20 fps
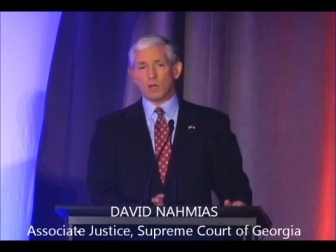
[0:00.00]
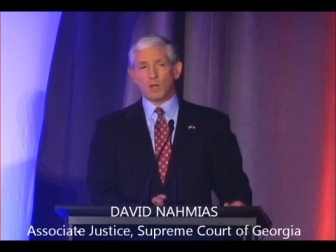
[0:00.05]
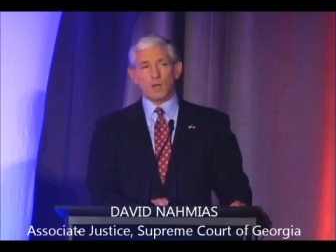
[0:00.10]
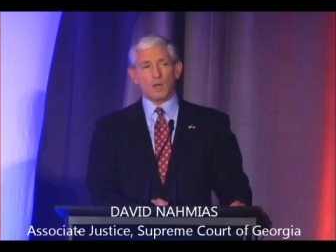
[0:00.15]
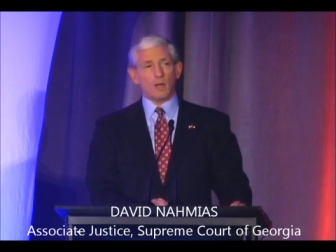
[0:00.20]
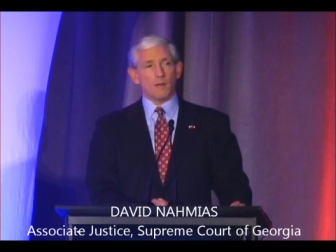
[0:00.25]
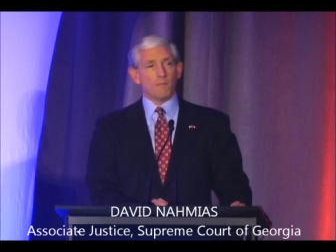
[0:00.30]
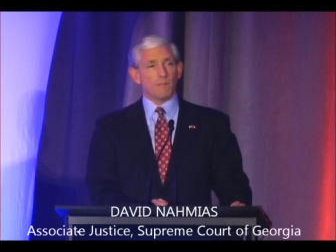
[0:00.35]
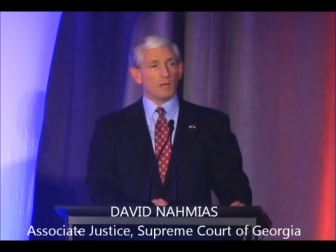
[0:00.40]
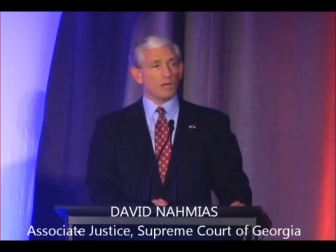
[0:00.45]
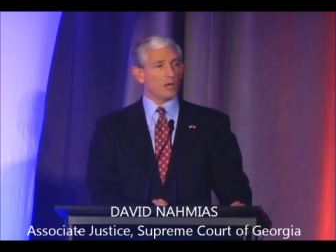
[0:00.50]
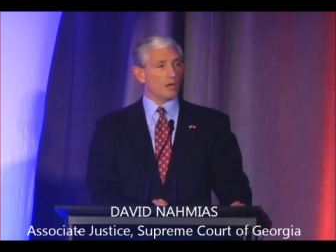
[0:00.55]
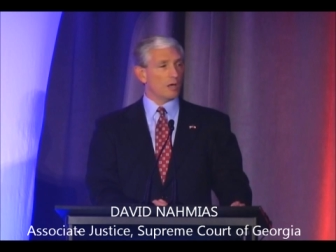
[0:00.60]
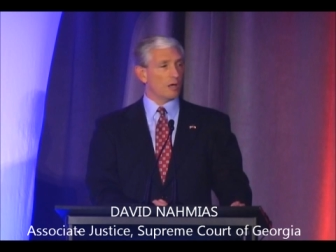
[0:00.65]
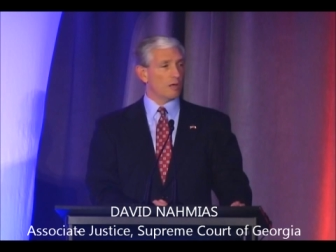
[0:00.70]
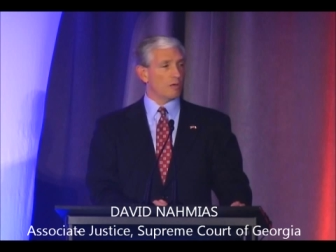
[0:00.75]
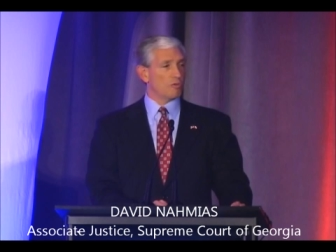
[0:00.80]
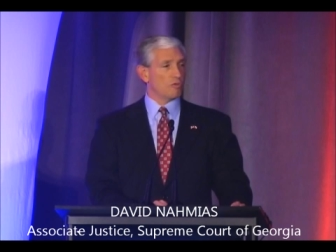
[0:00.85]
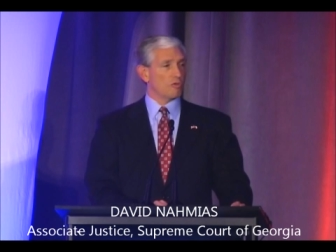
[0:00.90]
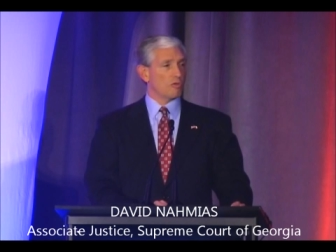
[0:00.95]

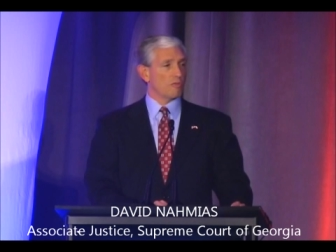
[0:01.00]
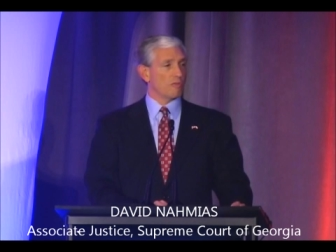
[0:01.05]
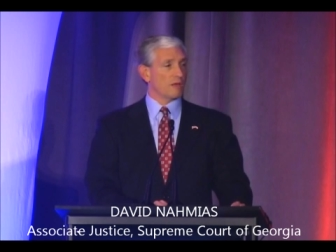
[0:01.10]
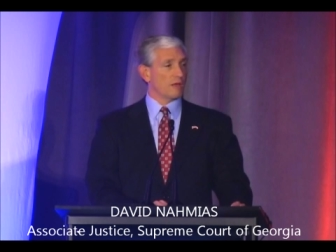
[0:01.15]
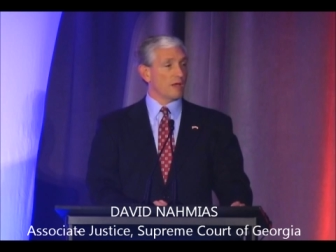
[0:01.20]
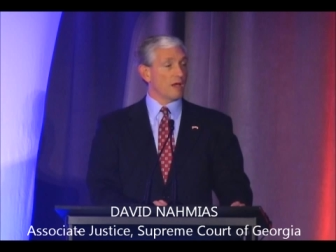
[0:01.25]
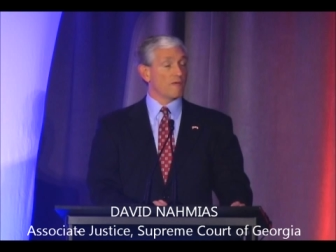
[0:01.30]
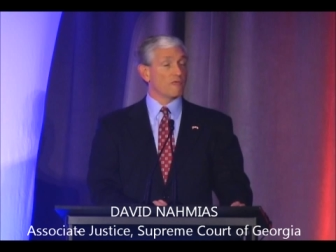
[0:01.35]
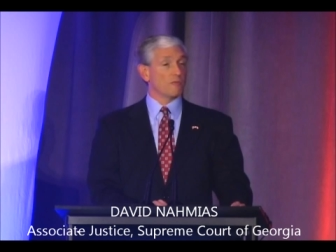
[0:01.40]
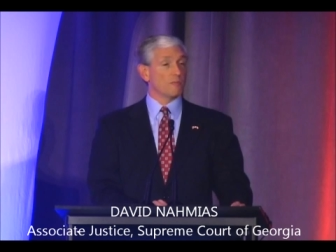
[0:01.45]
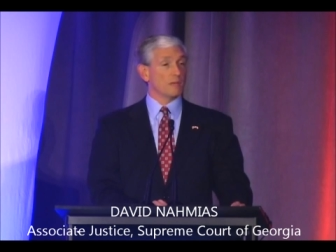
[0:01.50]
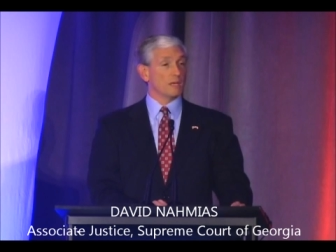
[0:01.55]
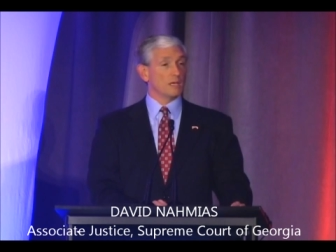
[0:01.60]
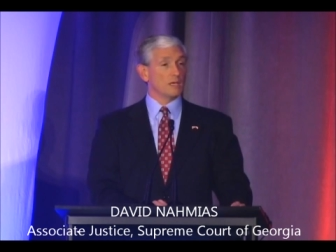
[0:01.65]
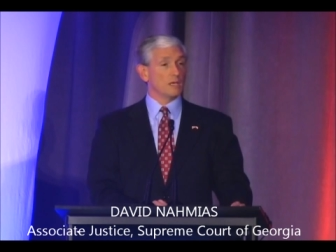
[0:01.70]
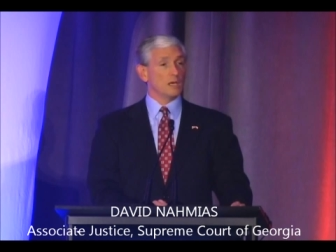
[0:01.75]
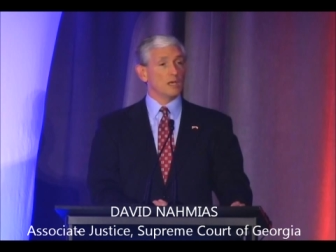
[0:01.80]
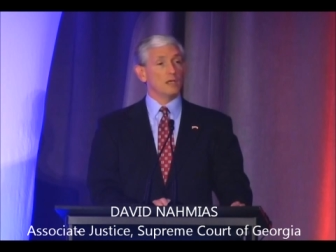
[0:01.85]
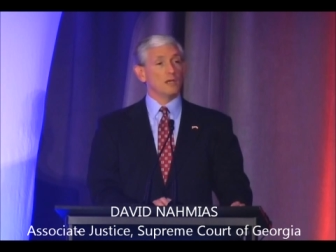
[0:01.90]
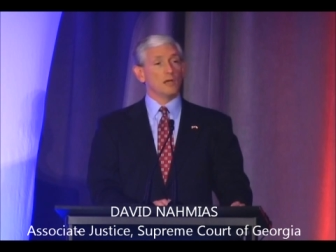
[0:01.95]
because the government
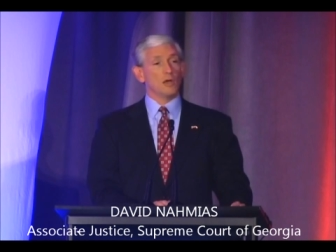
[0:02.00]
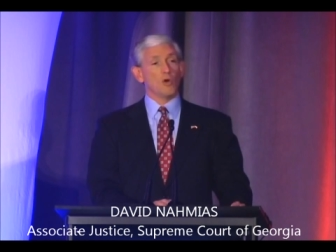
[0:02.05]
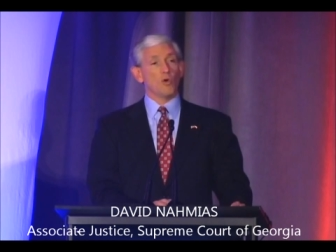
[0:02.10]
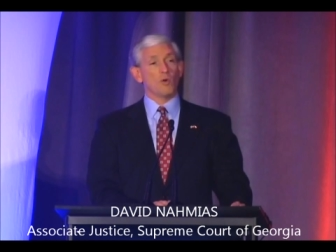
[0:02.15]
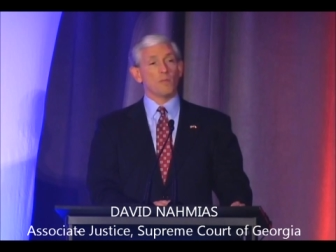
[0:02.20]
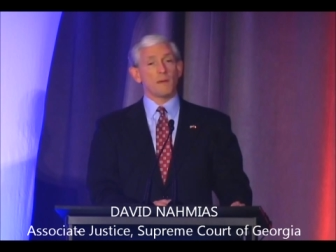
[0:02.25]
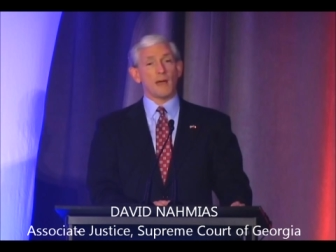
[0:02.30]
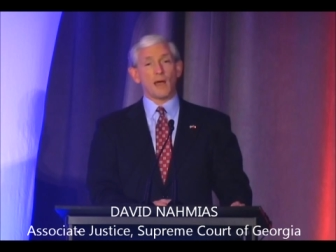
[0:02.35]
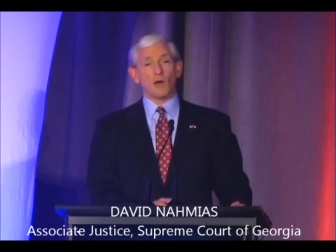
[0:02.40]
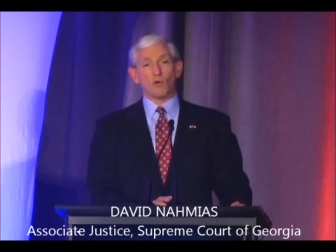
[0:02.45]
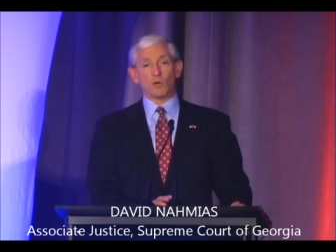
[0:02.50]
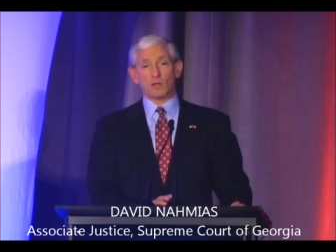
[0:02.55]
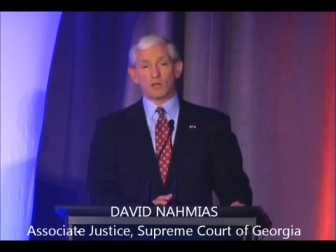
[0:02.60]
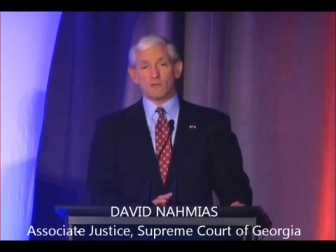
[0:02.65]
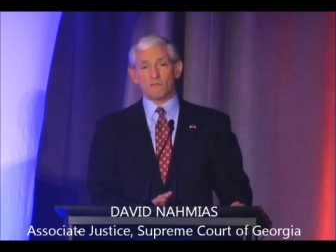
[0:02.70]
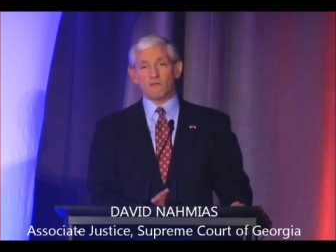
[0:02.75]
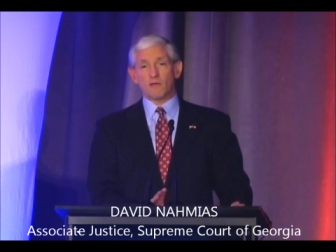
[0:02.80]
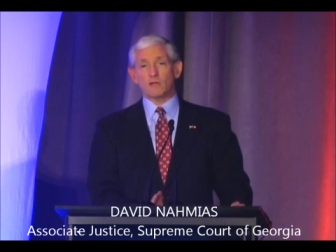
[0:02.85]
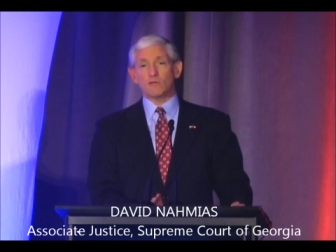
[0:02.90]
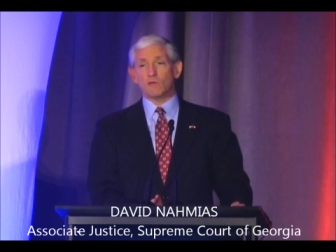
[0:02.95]
didn't go about
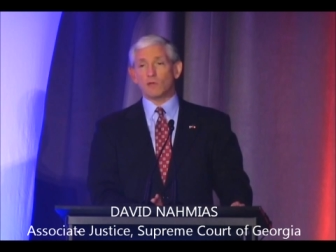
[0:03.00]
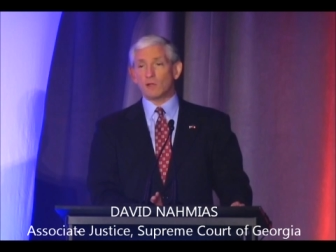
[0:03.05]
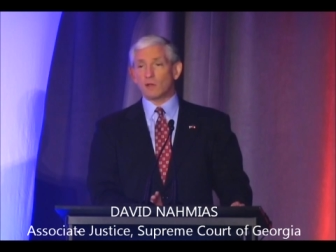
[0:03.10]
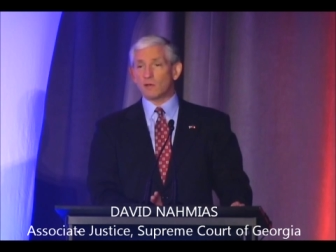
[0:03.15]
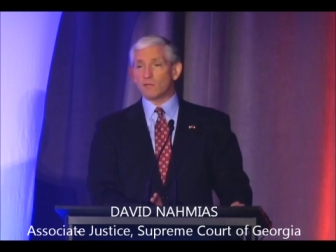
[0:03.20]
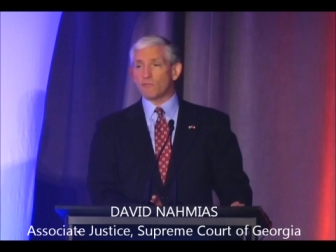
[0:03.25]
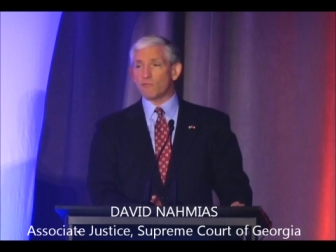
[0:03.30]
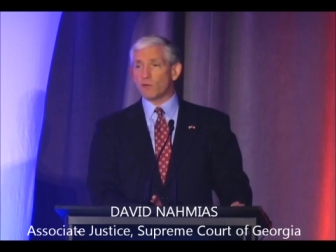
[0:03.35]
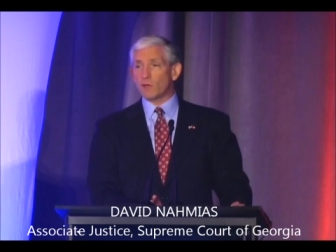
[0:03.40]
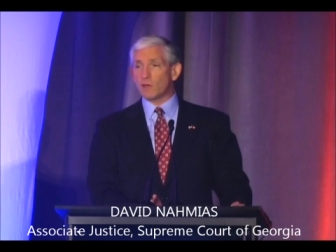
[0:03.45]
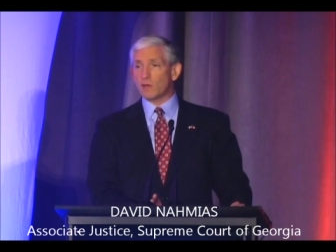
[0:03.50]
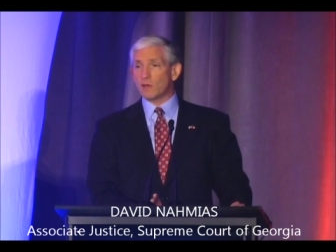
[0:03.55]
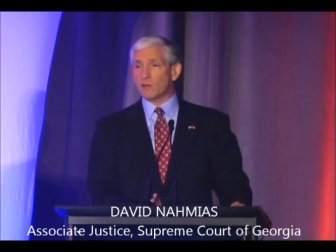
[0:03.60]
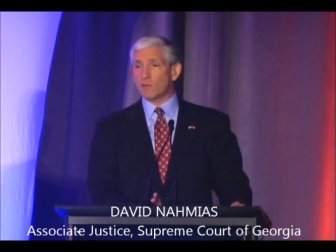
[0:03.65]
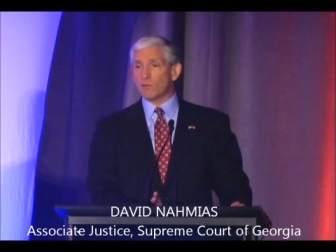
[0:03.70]
convicting a defendant